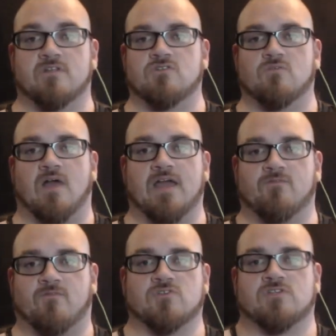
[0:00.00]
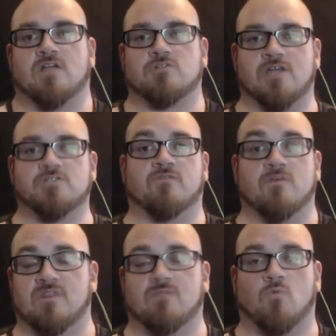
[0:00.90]
my first conjuration of
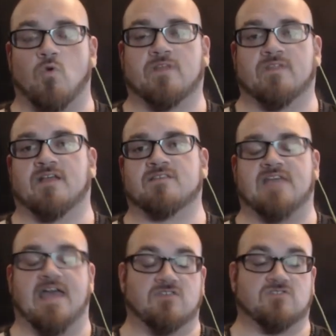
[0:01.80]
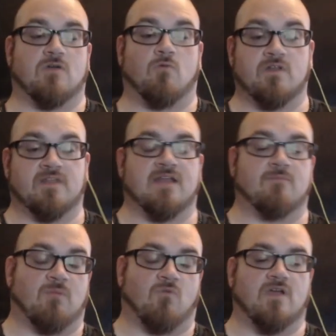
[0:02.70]
him in the morning the next day, so I wanted to get it
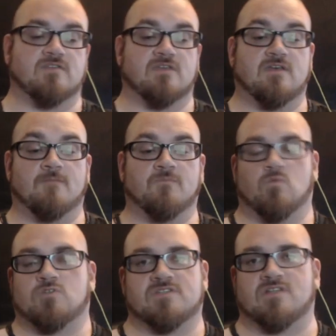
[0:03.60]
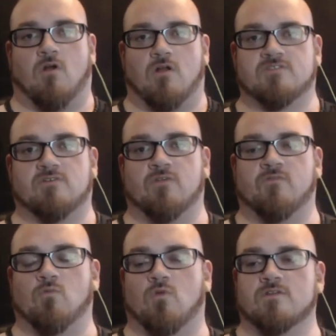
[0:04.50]
memorized, which isn't hard. It's only a
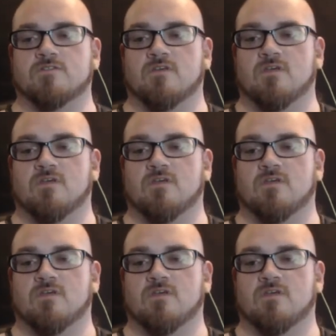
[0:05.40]
few words.